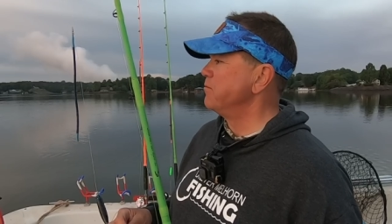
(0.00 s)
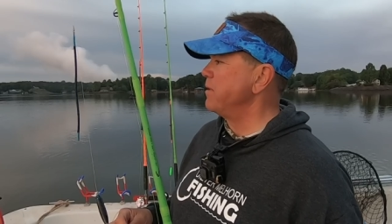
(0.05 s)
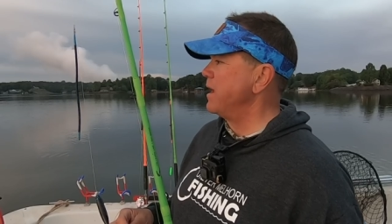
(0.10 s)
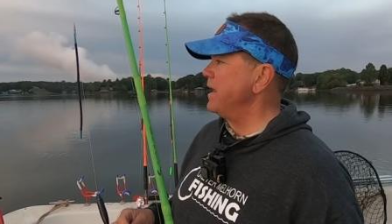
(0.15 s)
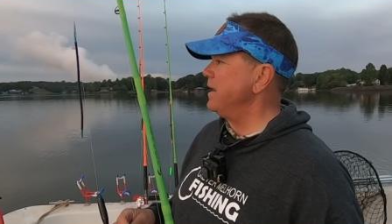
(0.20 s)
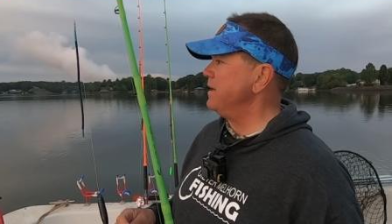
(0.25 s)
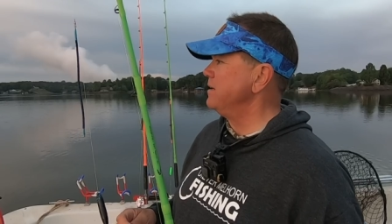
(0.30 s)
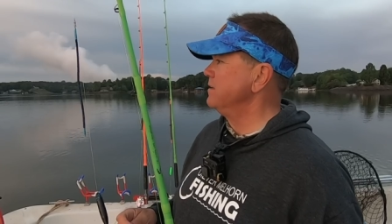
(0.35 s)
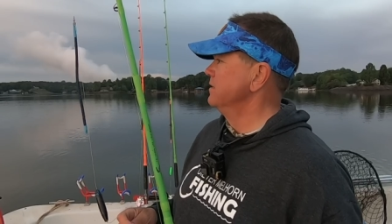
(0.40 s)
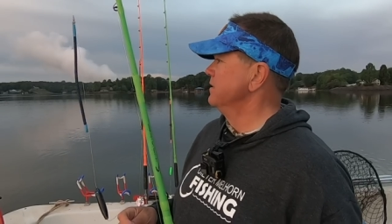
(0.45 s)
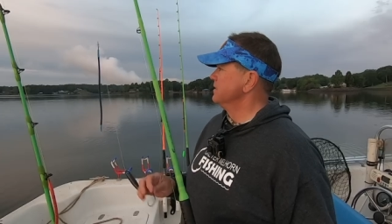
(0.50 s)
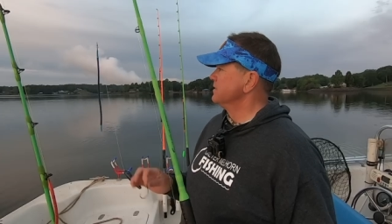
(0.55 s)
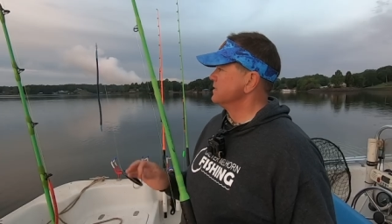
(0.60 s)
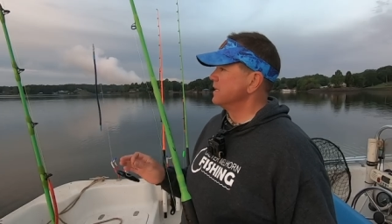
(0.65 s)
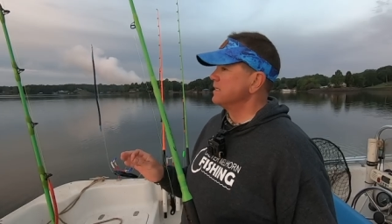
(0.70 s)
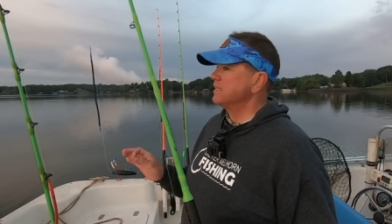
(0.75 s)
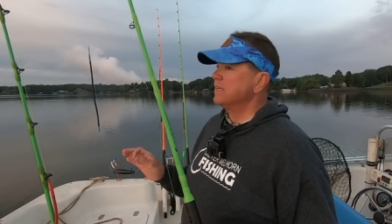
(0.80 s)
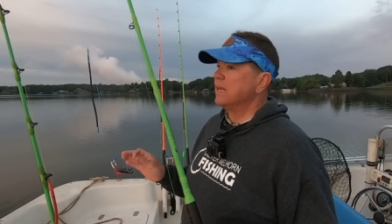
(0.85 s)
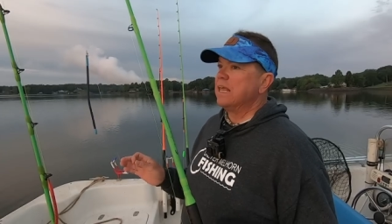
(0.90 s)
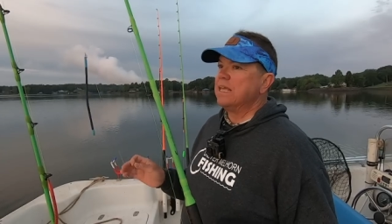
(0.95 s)
rain. It's
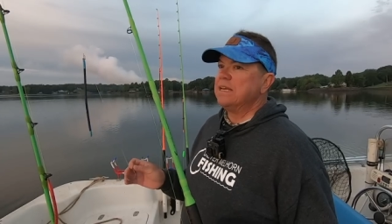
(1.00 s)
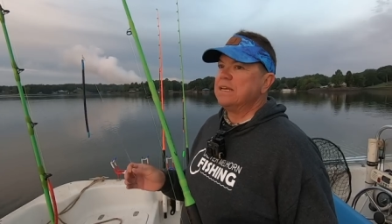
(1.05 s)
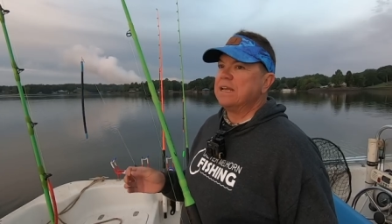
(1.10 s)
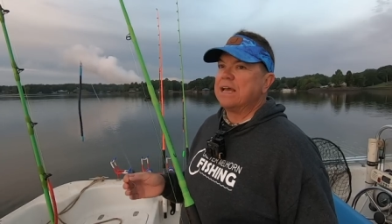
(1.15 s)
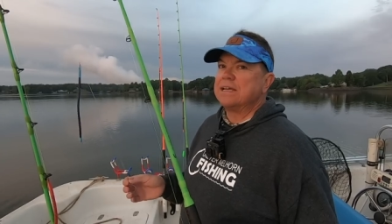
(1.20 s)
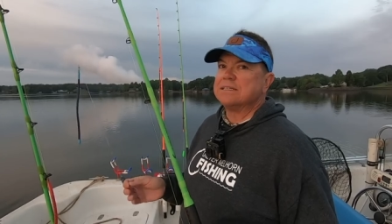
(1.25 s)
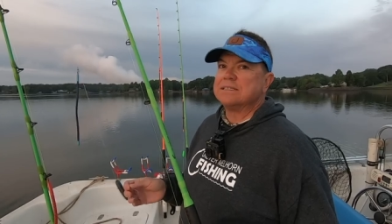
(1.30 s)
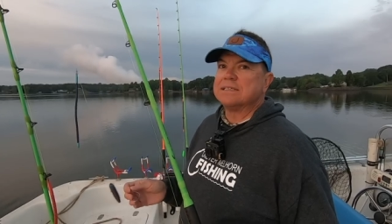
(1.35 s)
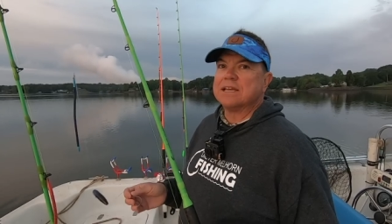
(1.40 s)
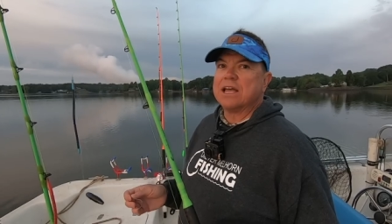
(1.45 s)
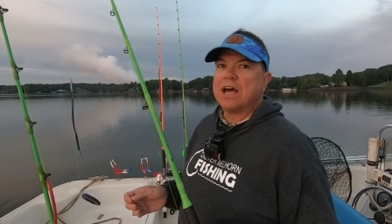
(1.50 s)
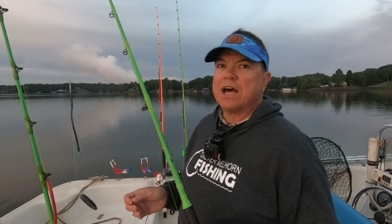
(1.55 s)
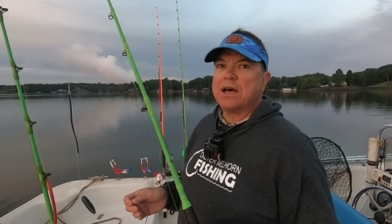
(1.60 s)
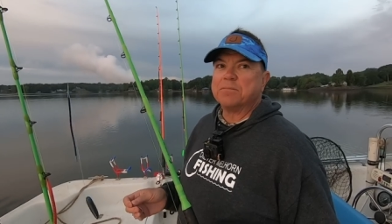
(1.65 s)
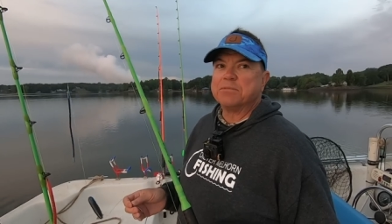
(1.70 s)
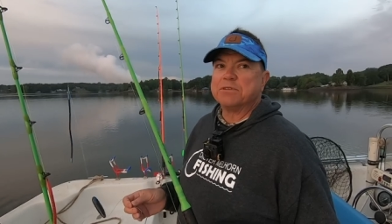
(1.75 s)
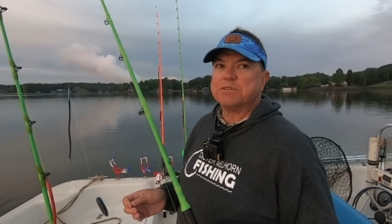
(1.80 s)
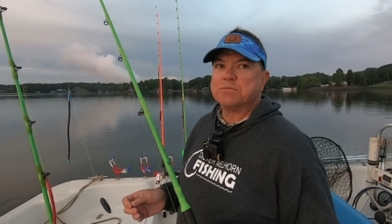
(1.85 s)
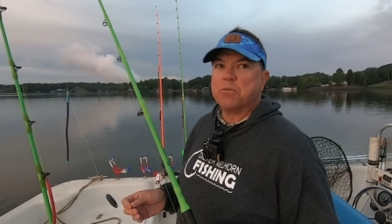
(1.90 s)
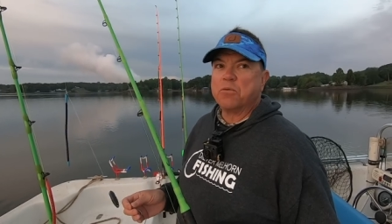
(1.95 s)
got the lake nice and
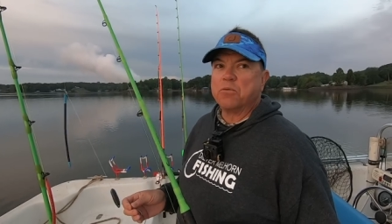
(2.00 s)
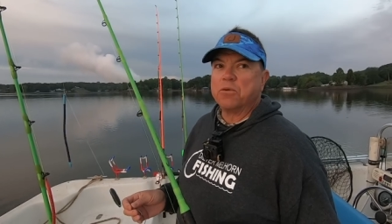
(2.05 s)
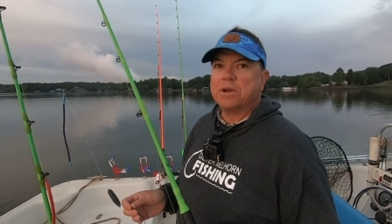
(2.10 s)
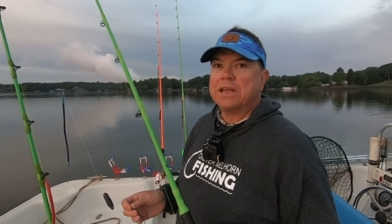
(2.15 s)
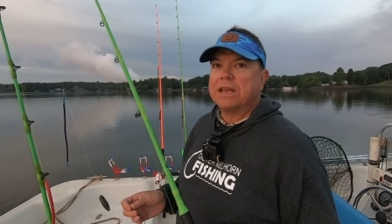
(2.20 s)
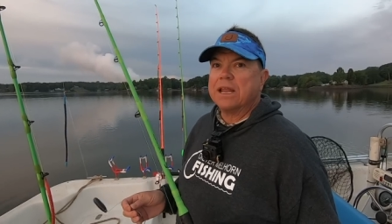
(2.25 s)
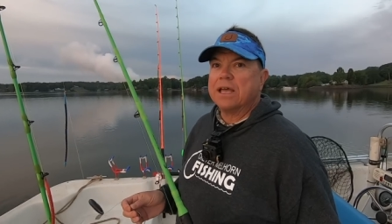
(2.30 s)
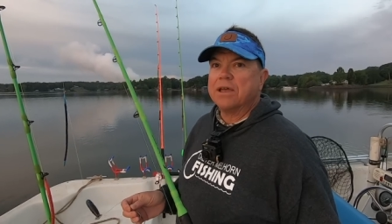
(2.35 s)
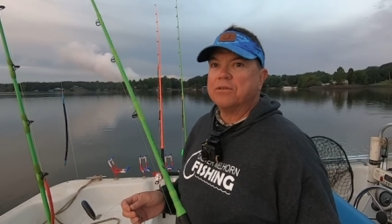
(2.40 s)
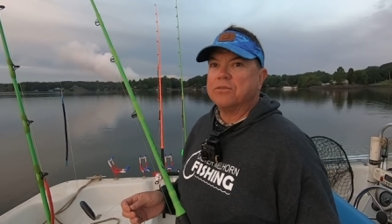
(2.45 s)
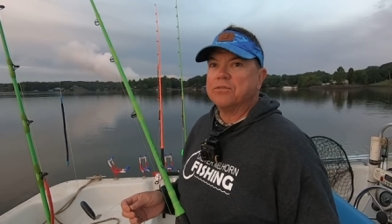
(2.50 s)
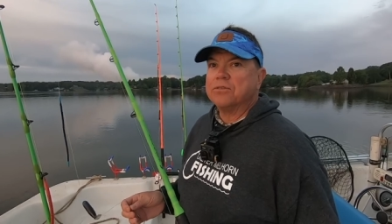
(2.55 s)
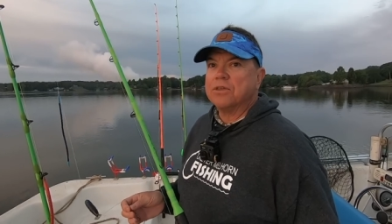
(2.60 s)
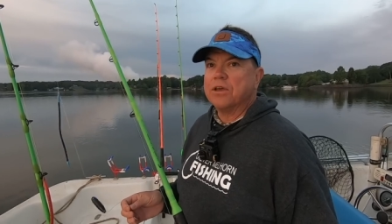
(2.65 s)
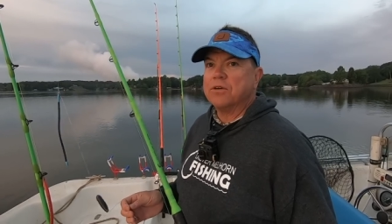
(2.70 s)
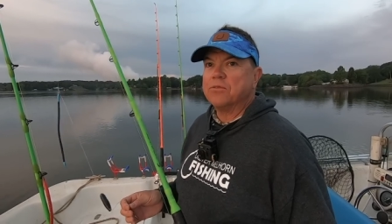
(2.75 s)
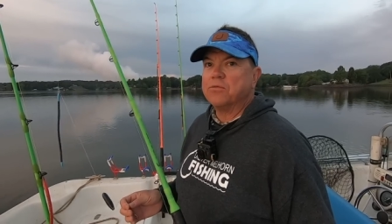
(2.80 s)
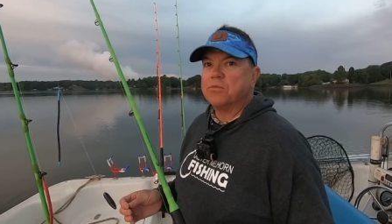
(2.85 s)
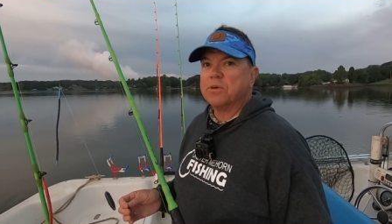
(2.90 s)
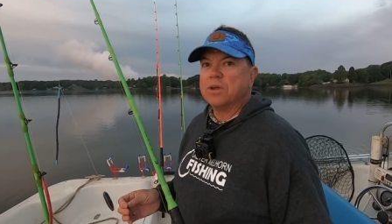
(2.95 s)
calm this morning, though,
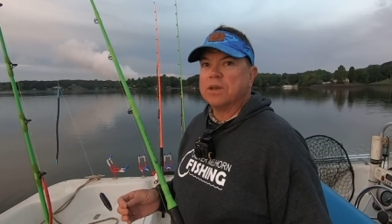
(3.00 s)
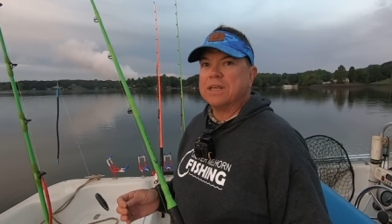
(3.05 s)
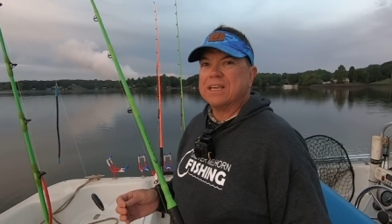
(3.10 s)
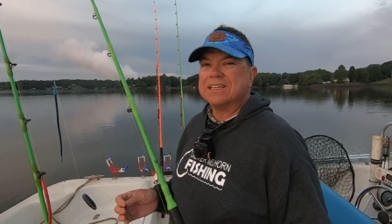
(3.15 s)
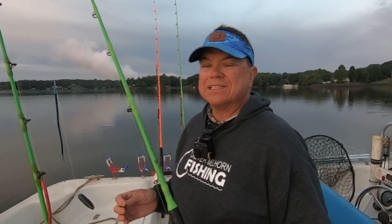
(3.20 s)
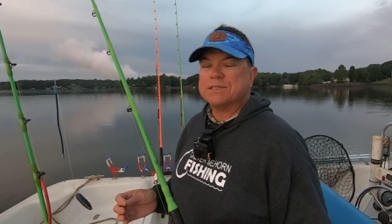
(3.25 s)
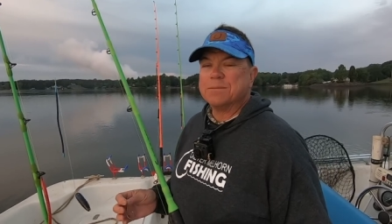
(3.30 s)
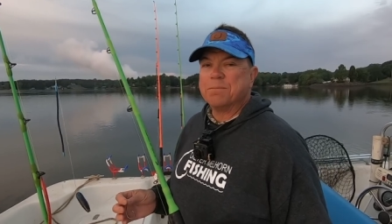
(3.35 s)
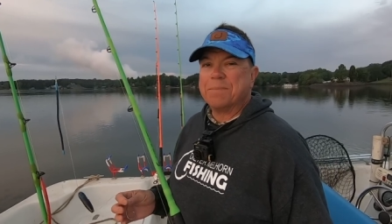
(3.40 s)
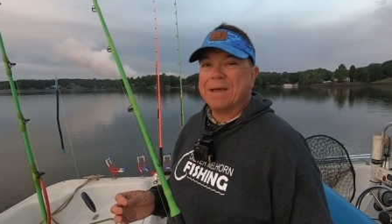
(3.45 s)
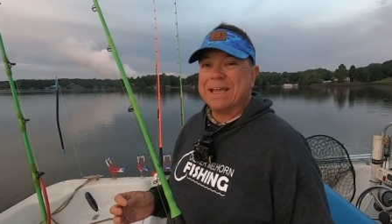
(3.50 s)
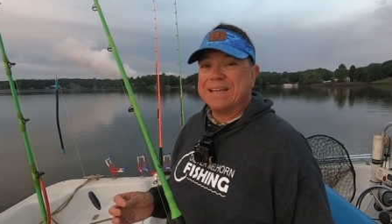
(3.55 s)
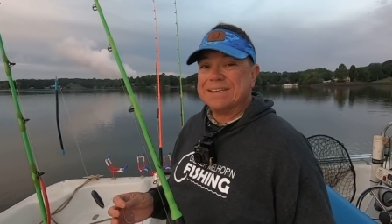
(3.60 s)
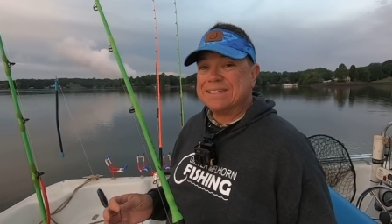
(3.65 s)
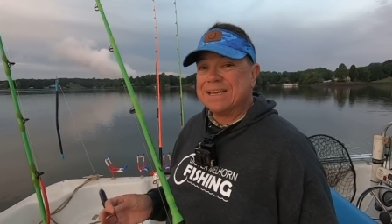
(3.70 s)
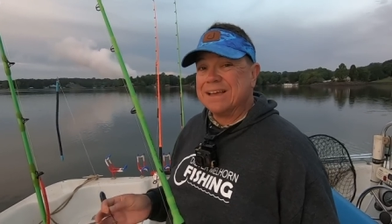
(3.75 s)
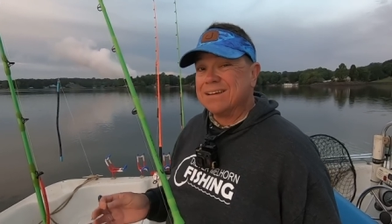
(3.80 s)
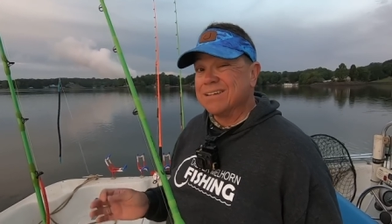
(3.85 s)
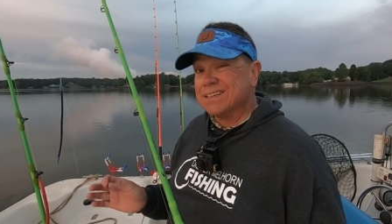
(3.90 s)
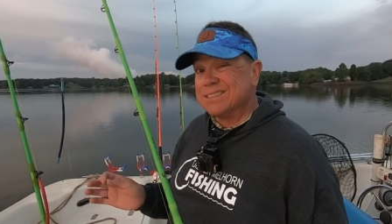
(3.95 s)
so we're going to get some
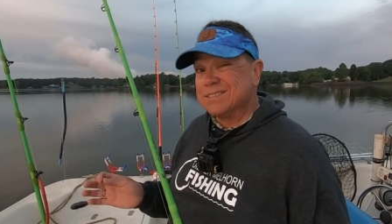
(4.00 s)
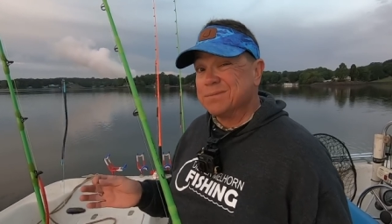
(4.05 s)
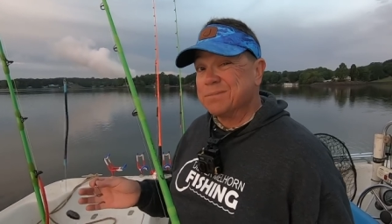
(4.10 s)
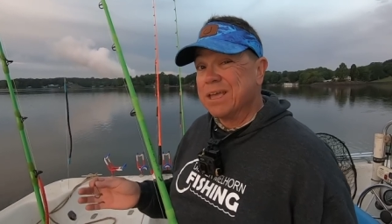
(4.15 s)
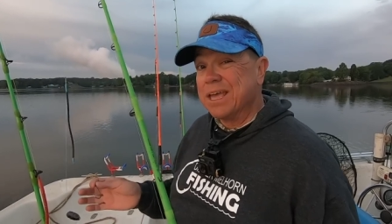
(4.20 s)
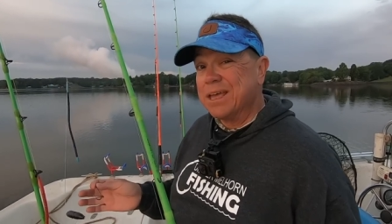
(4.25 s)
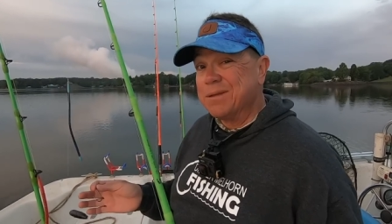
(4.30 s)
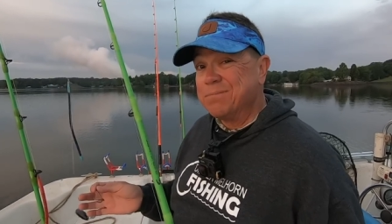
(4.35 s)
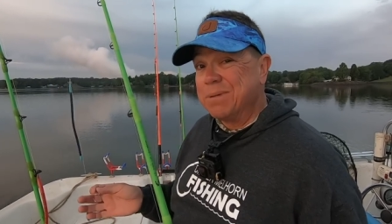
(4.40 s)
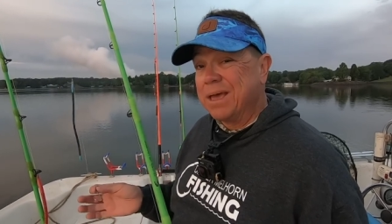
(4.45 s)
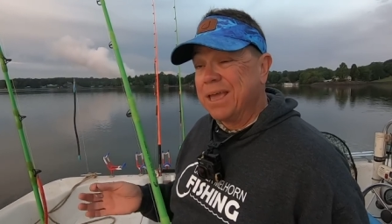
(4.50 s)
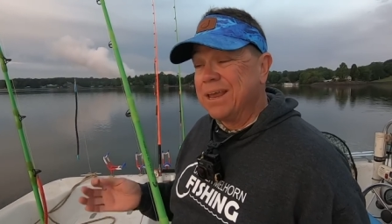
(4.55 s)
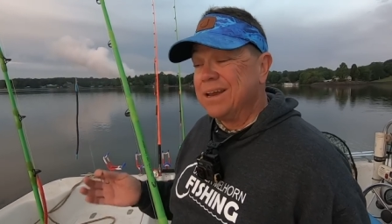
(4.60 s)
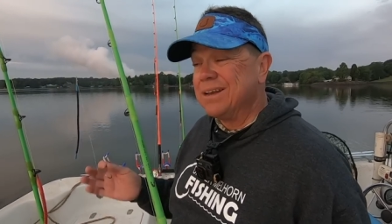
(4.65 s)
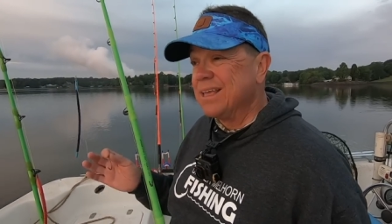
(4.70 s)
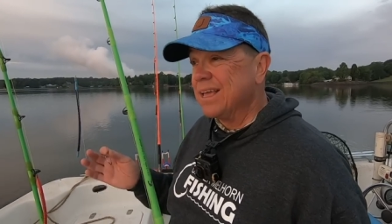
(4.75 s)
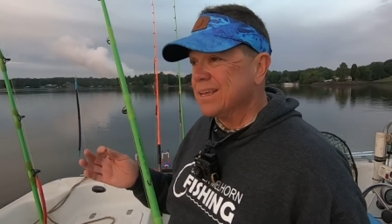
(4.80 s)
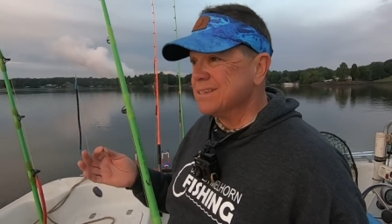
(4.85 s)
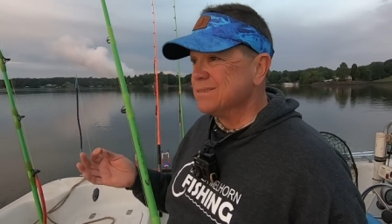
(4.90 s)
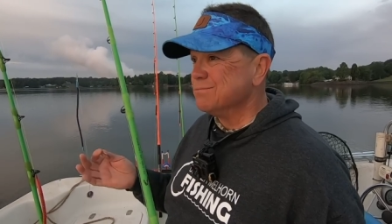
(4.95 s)
baits out. Got some cud
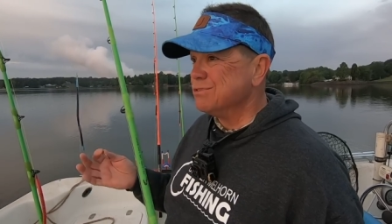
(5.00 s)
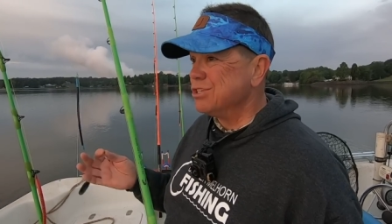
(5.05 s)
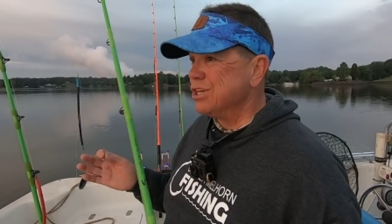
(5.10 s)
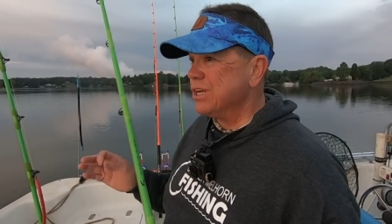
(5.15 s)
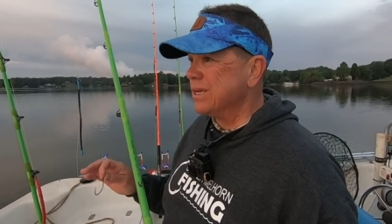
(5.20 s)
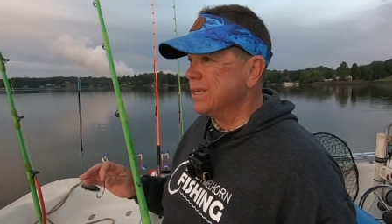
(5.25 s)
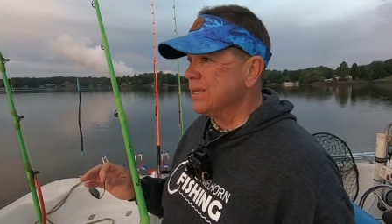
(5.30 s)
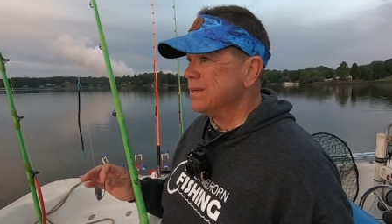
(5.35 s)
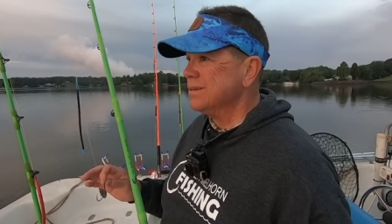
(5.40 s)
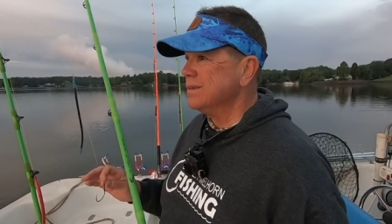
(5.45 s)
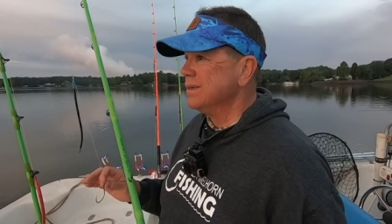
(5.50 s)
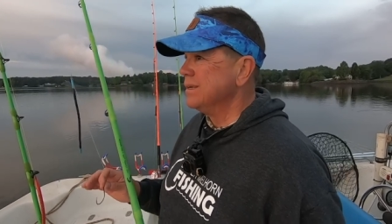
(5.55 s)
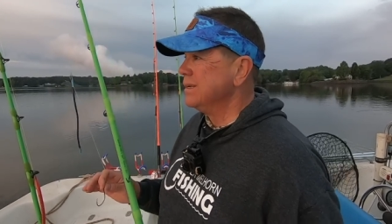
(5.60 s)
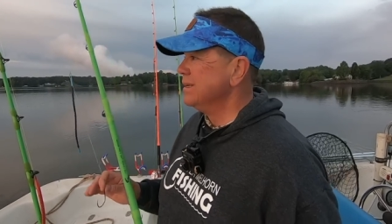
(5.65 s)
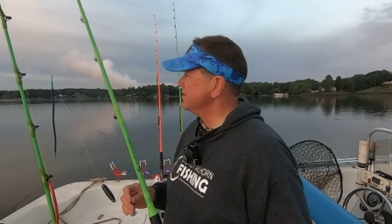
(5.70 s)
bait, got some chicken.